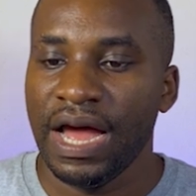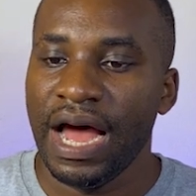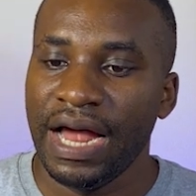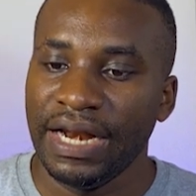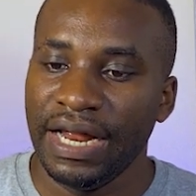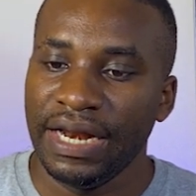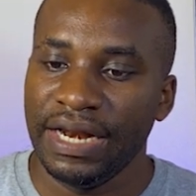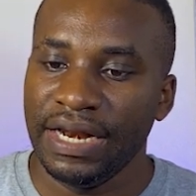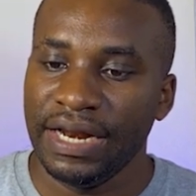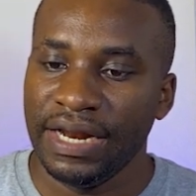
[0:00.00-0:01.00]
and
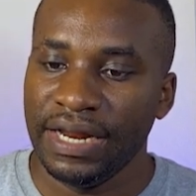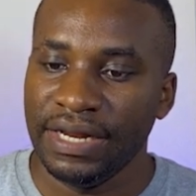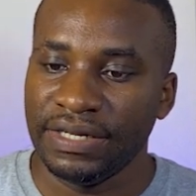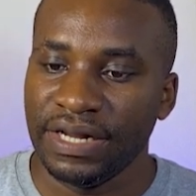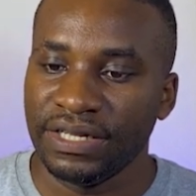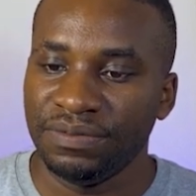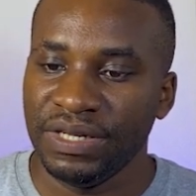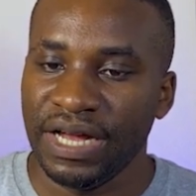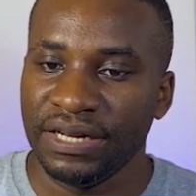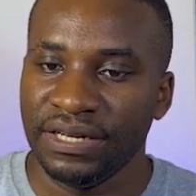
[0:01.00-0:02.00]
then it tells me
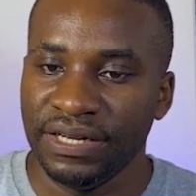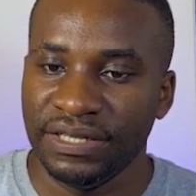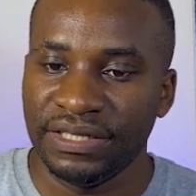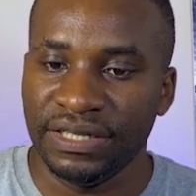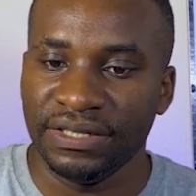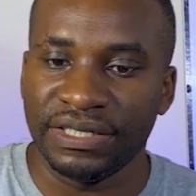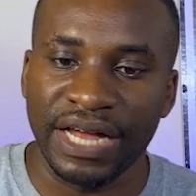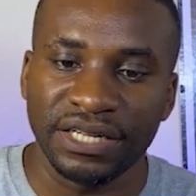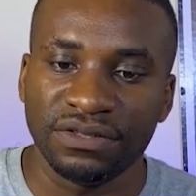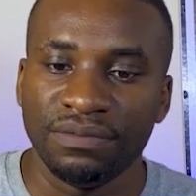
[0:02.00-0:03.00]
that it still
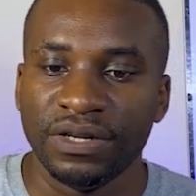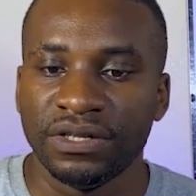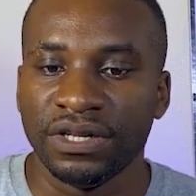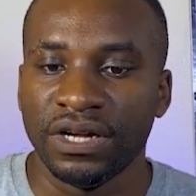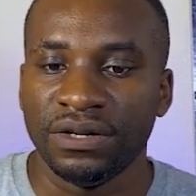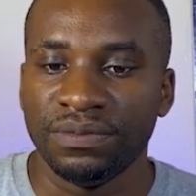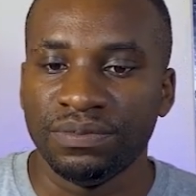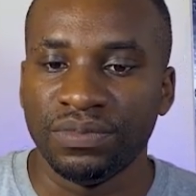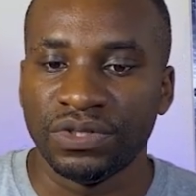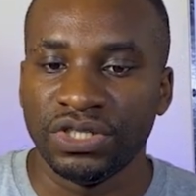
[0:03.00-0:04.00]
starts from the third
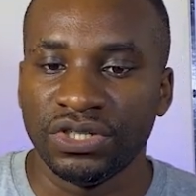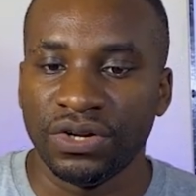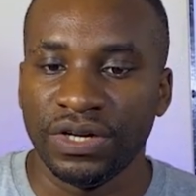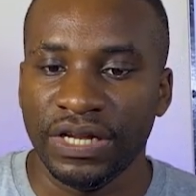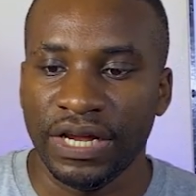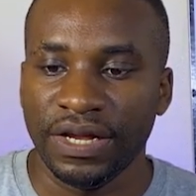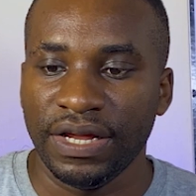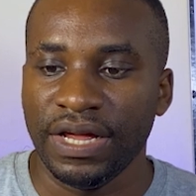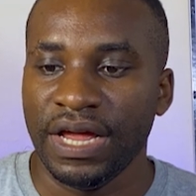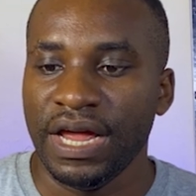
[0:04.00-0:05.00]
position here.
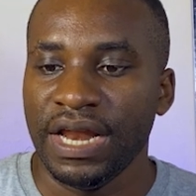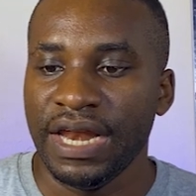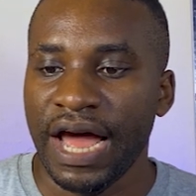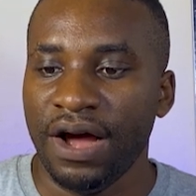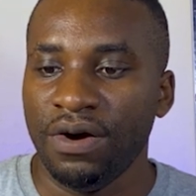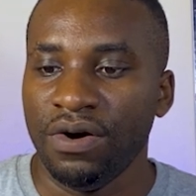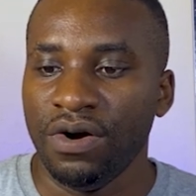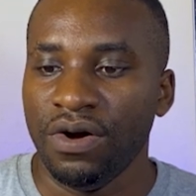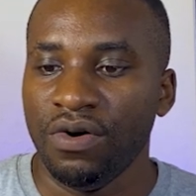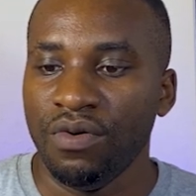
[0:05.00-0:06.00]
Now
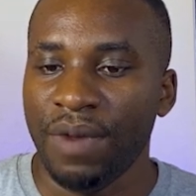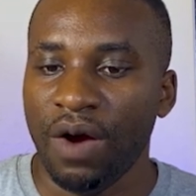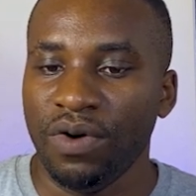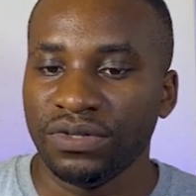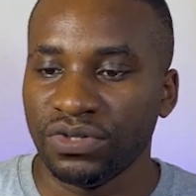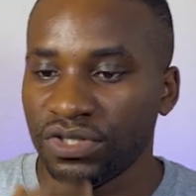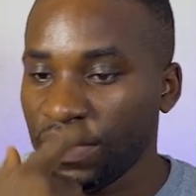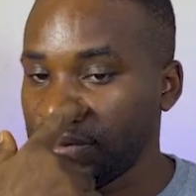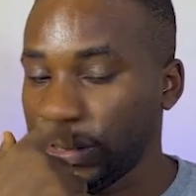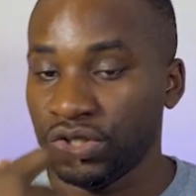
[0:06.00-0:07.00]
we might want to
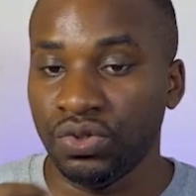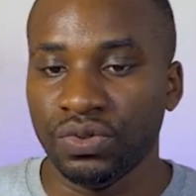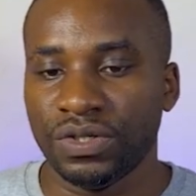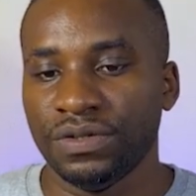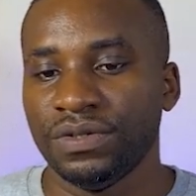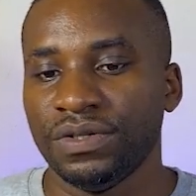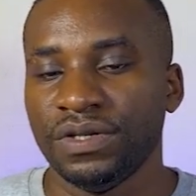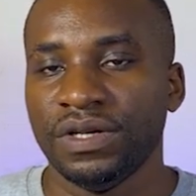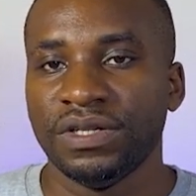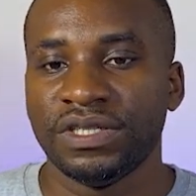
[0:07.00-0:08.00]
substitute
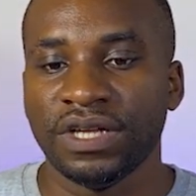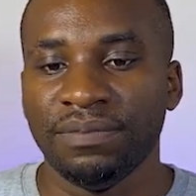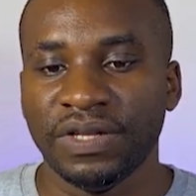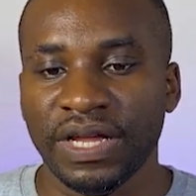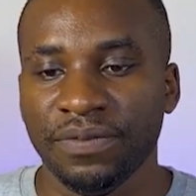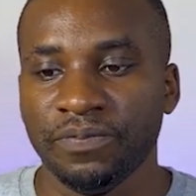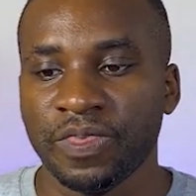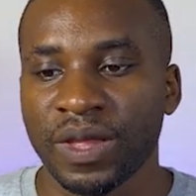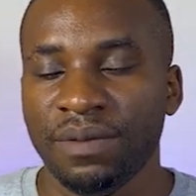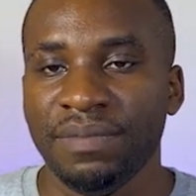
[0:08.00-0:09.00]
something,
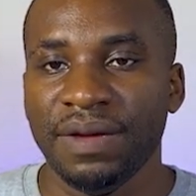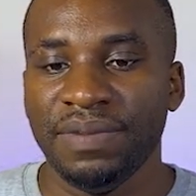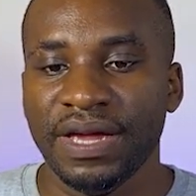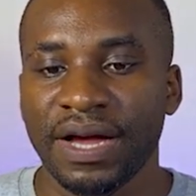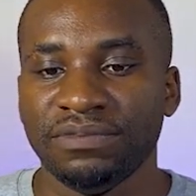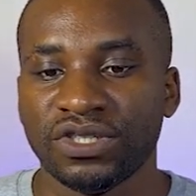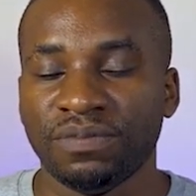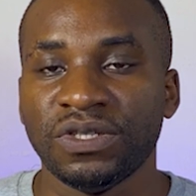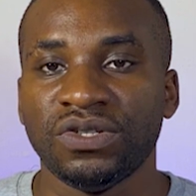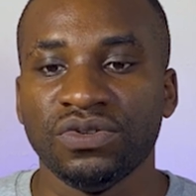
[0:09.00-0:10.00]
maybe
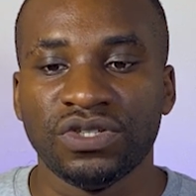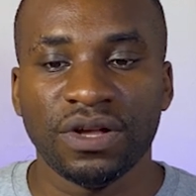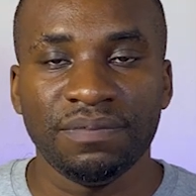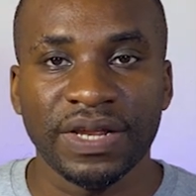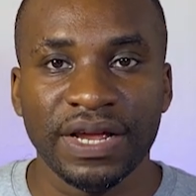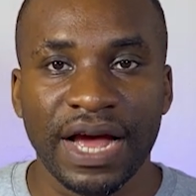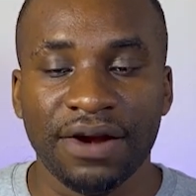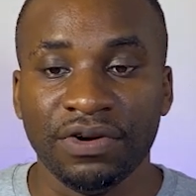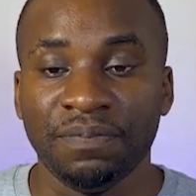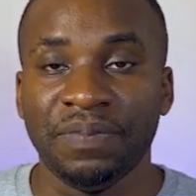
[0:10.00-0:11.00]
substitute something and
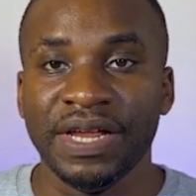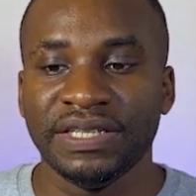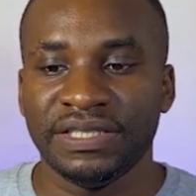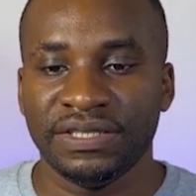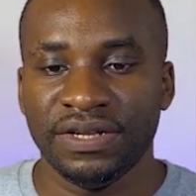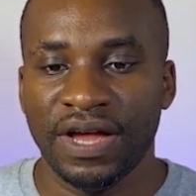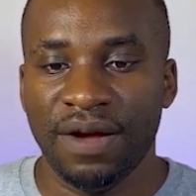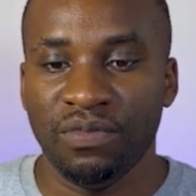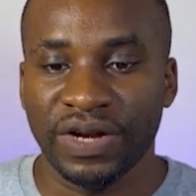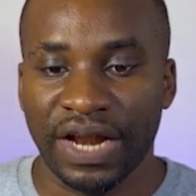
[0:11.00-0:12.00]
replace
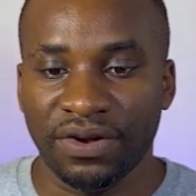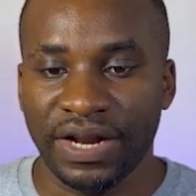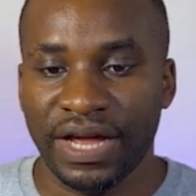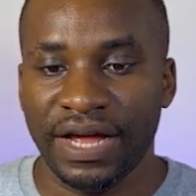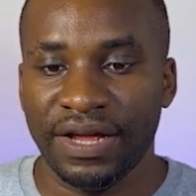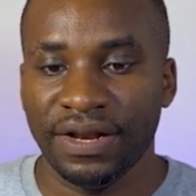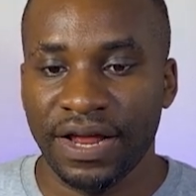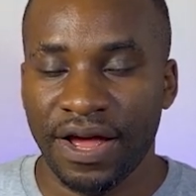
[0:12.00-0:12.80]
with another